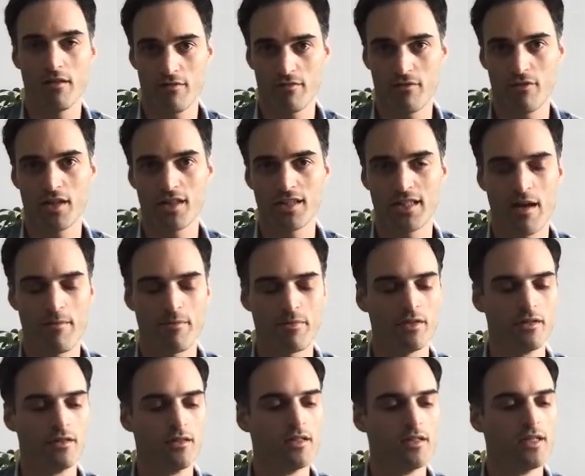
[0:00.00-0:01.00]
for
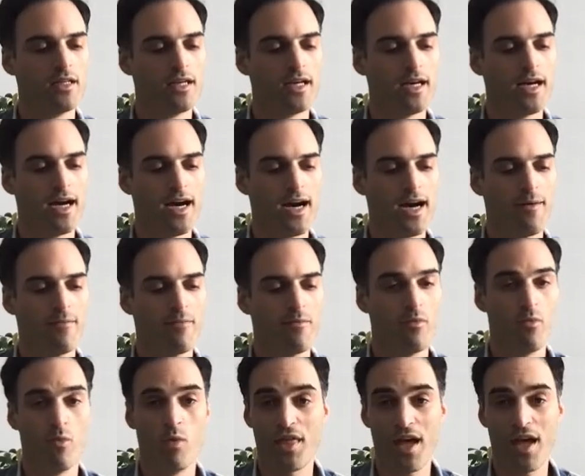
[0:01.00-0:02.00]
example,
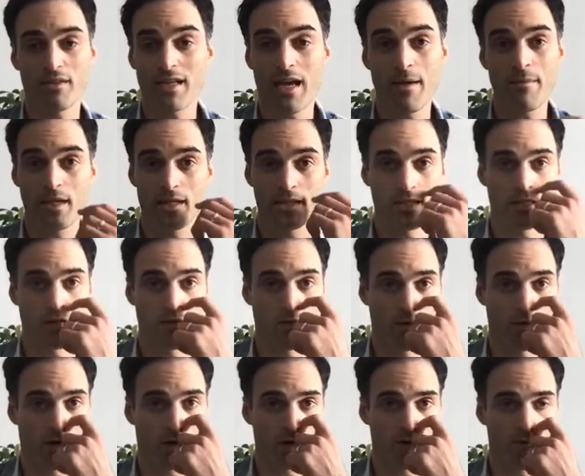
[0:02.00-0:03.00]
without typing a single
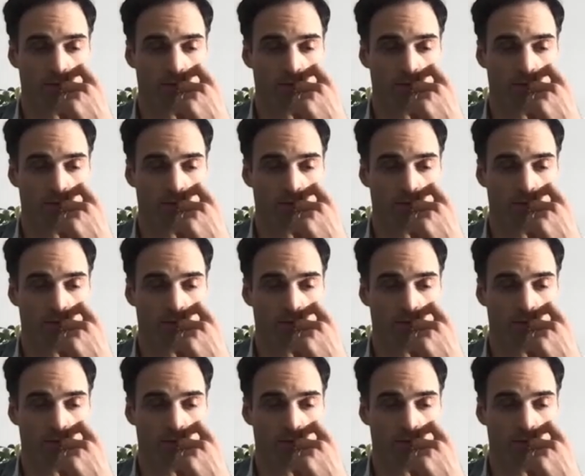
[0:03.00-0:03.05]
word.